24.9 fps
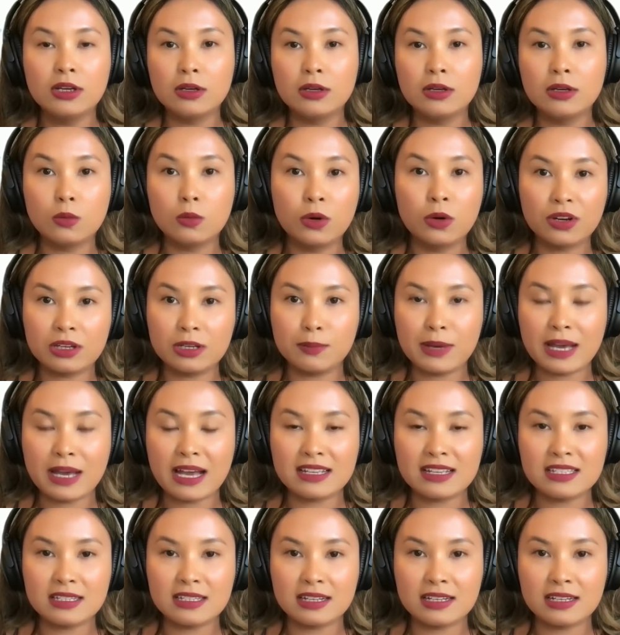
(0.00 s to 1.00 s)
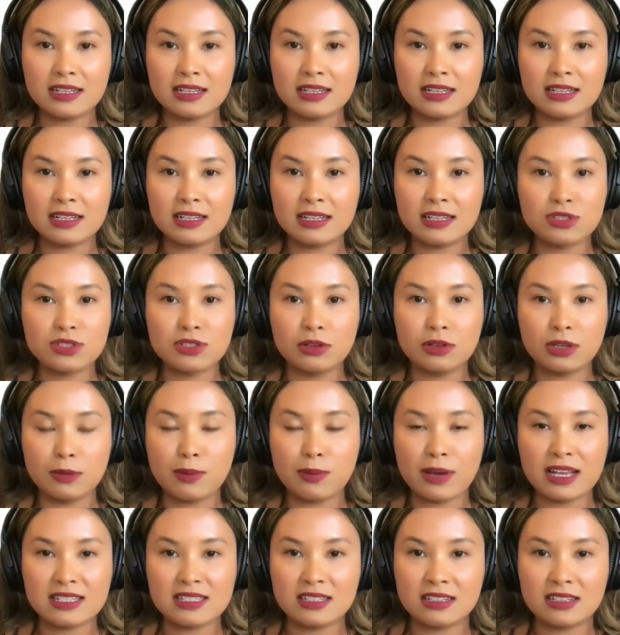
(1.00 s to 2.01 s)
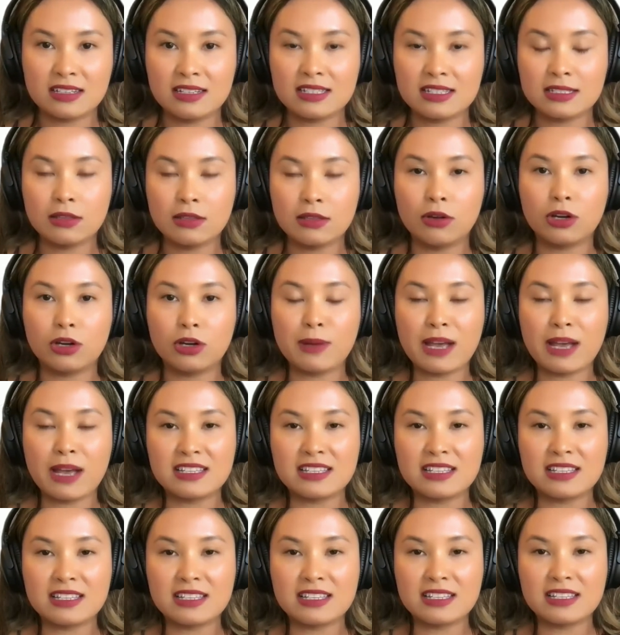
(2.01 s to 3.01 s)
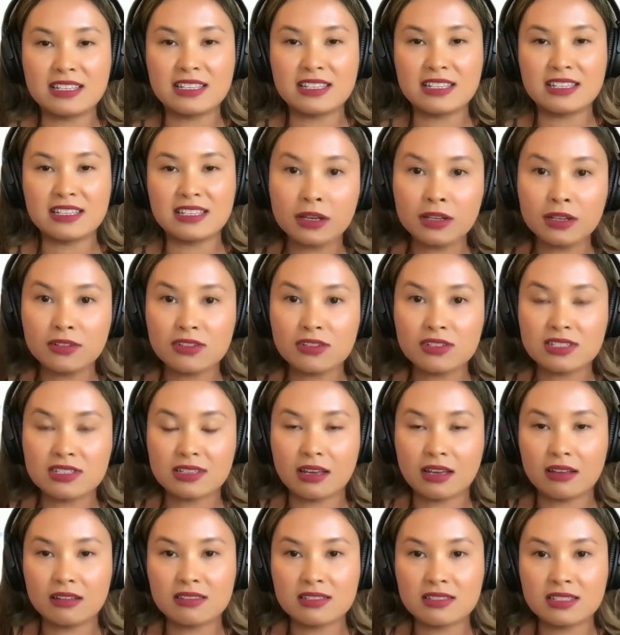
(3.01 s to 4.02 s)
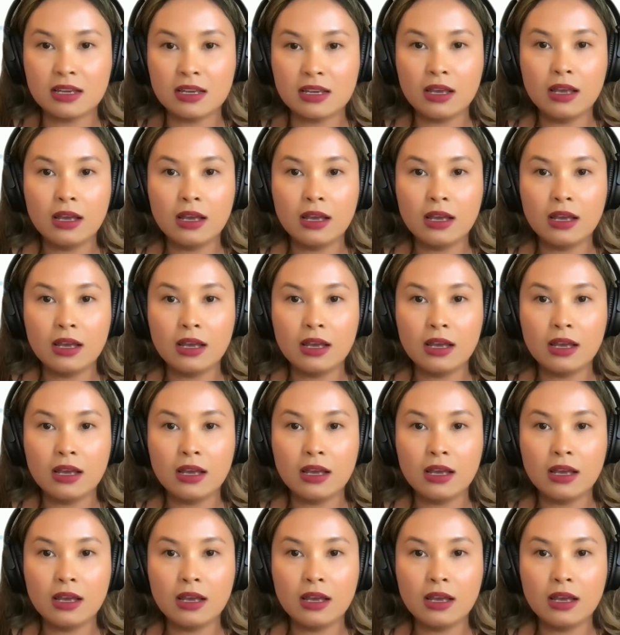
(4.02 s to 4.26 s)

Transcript: work capacities, personal capacities, and their capacities as buyers, as,